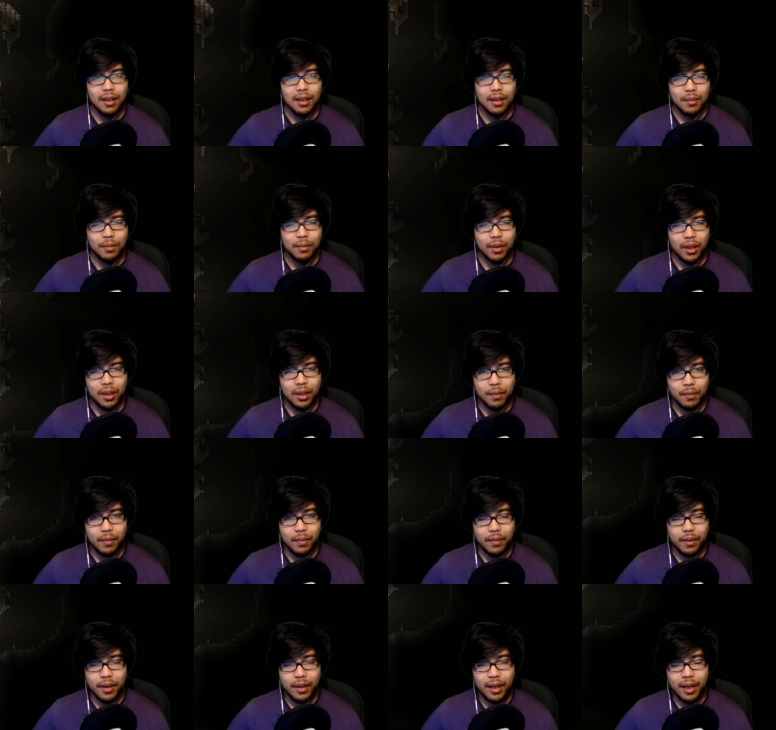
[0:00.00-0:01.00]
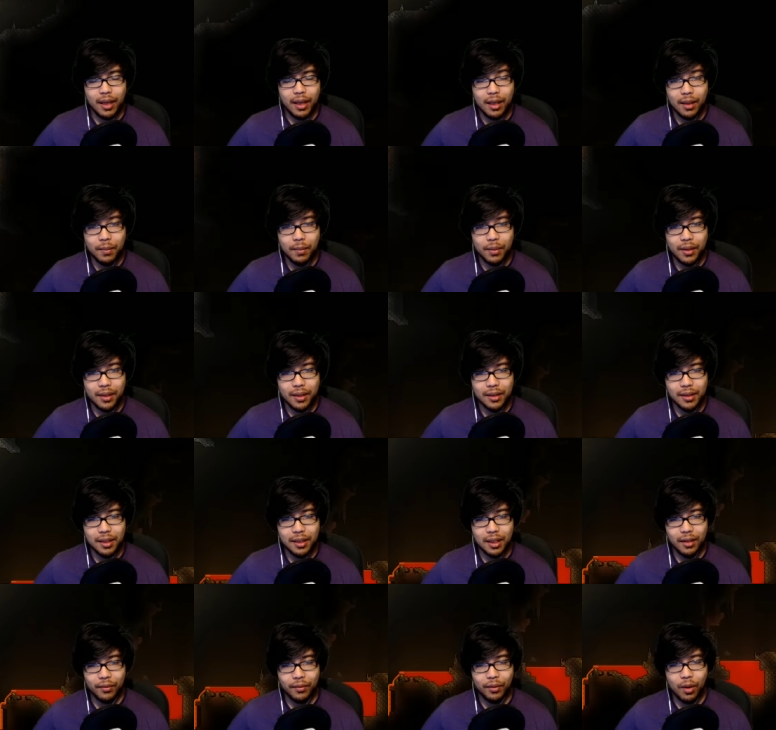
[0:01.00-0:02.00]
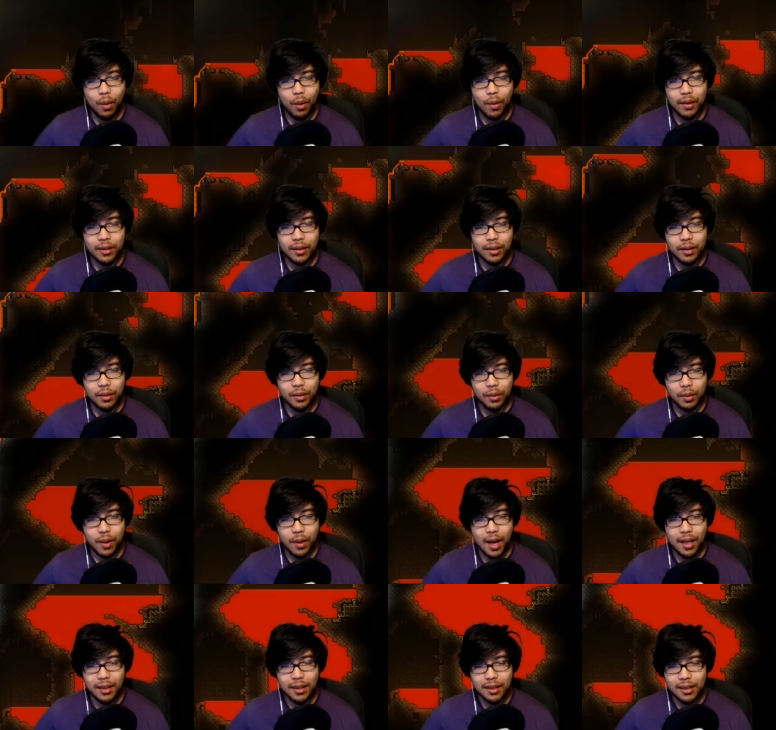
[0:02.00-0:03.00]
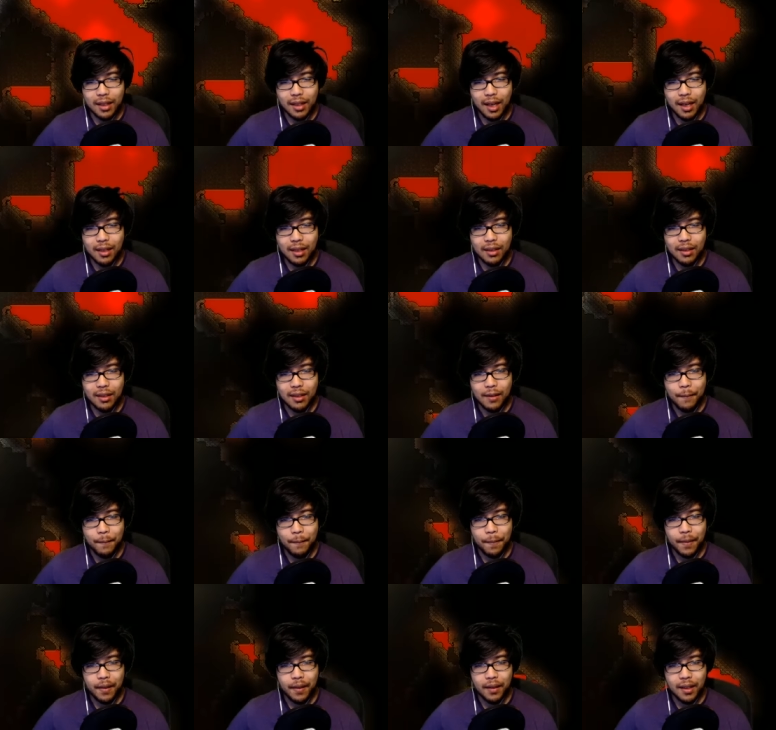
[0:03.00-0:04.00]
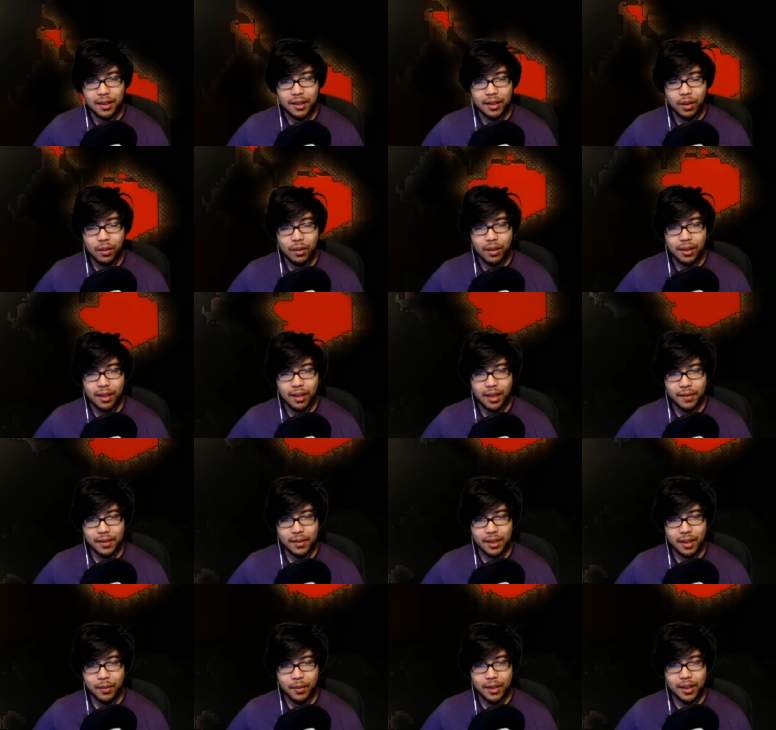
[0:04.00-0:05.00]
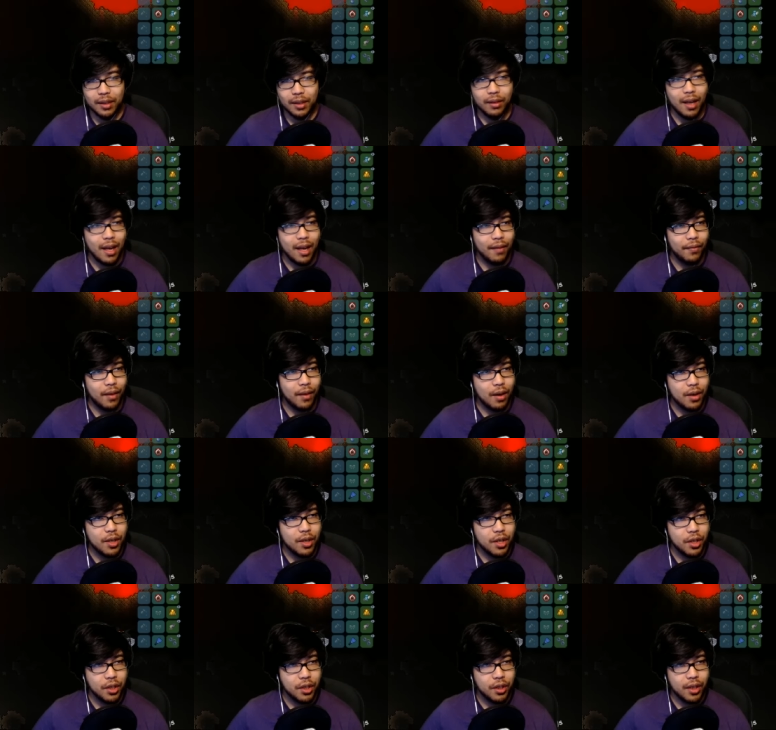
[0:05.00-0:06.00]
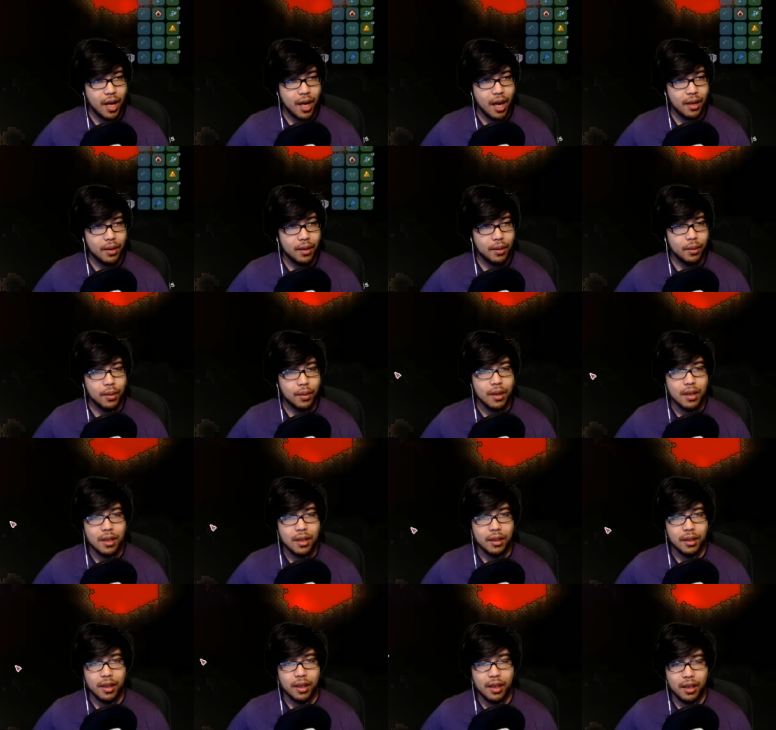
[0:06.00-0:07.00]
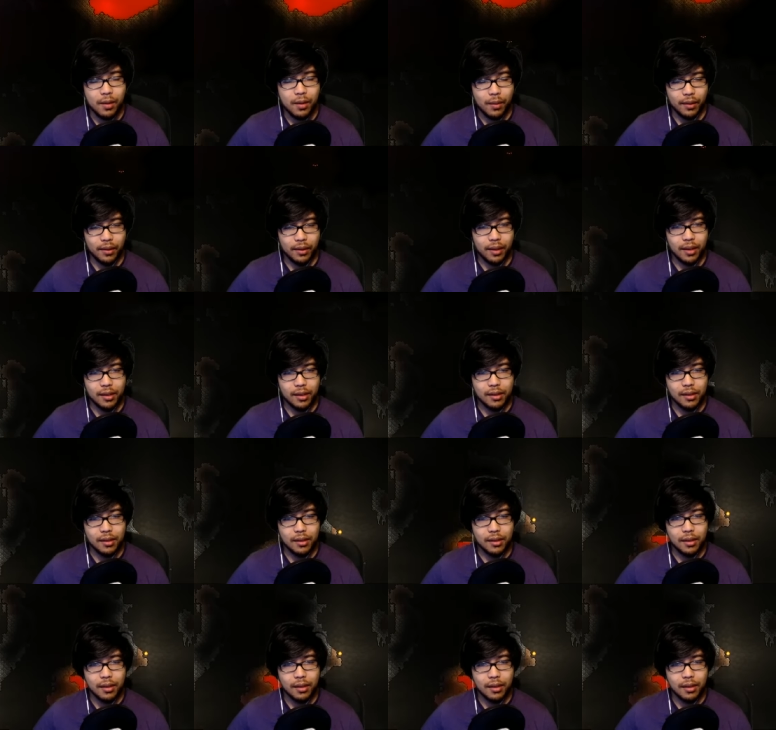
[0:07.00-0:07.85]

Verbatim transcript: but maybe instead of going to the right side, let's go to the left side. We still have our shadow key with us.